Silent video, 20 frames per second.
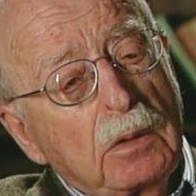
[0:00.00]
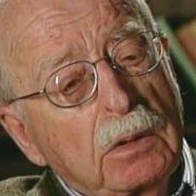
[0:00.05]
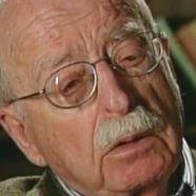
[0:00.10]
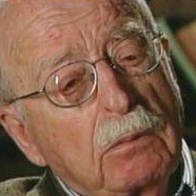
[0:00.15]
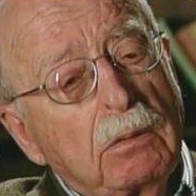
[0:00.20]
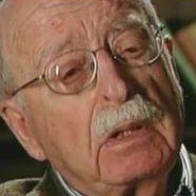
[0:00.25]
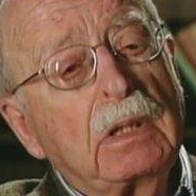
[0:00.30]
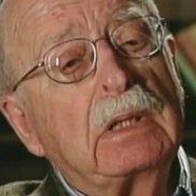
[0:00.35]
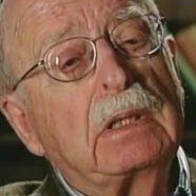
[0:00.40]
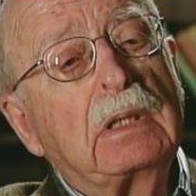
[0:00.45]
was
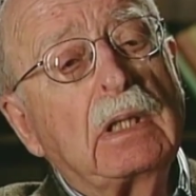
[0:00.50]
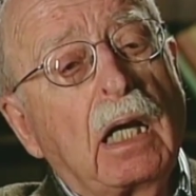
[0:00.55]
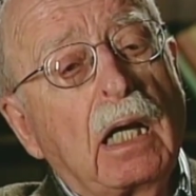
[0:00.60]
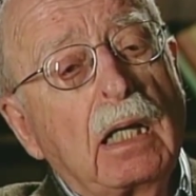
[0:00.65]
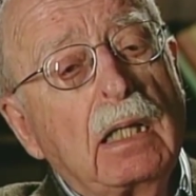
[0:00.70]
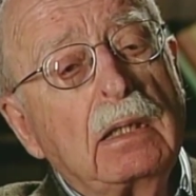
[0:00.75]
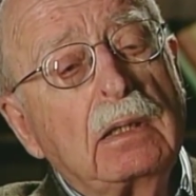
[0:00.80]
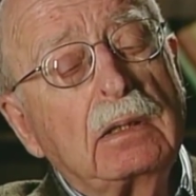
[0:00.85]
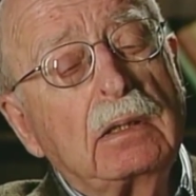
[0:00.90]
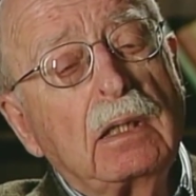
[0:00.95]

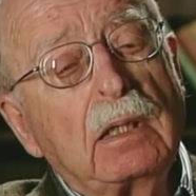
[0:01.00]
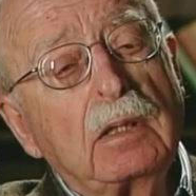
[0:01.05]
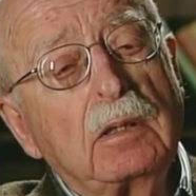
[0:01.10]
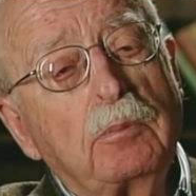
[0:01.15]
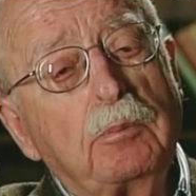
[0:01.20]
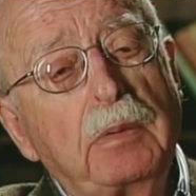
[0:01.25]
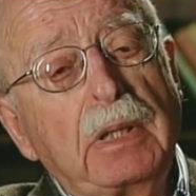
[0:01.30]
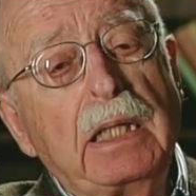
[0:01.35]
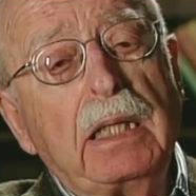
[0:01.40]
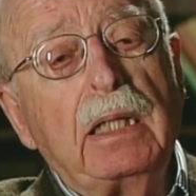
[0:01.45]
criticized as
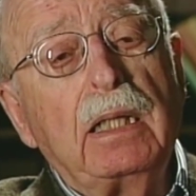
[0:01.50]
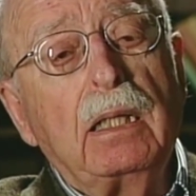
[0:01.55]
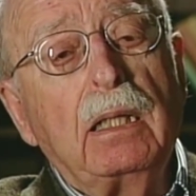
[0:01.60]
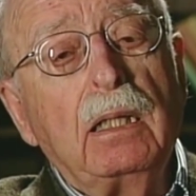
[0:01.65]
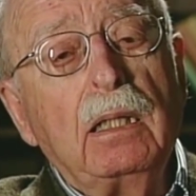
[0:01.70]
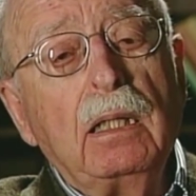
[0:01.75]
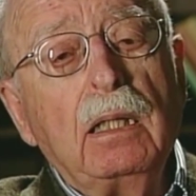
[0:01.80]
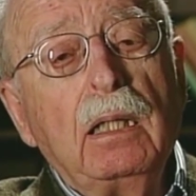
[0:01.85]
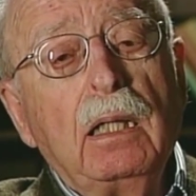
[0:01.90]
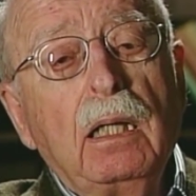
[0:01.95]

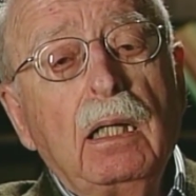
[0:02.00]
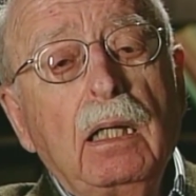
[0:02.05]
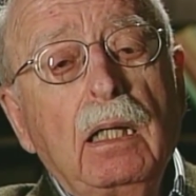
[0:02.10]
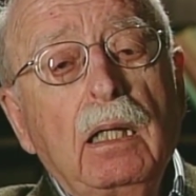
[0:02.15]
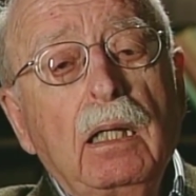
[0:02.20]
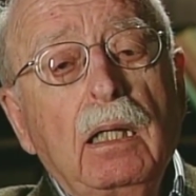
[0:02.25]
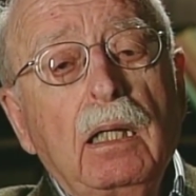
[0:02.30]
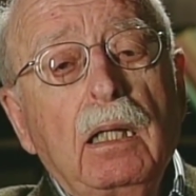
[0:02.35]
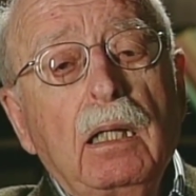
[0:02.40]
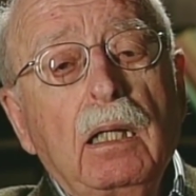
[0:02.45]
being
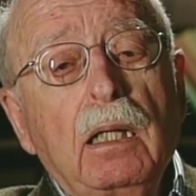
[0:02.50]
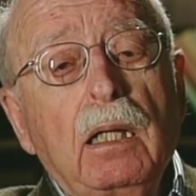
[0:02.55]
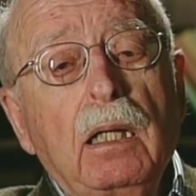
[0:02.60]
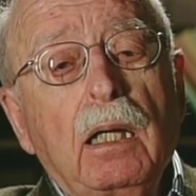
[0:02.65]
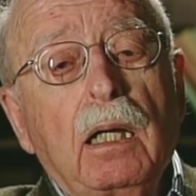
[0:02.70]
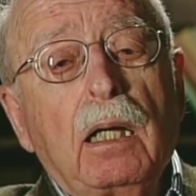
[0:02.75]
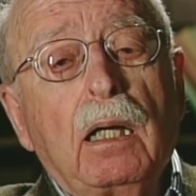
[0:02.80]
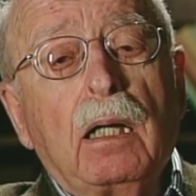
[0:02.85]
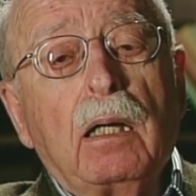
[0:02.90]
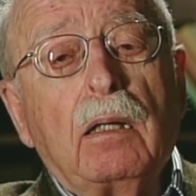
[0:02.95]

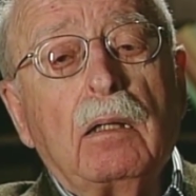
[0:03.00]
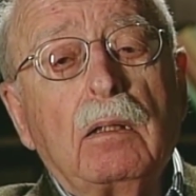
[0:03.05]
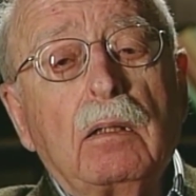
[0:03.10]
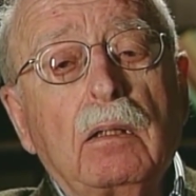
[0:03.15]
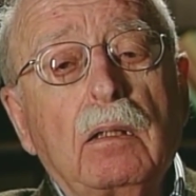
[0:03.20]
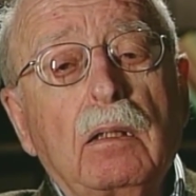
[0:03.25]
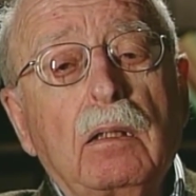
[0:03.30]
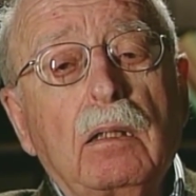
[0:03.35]
uh,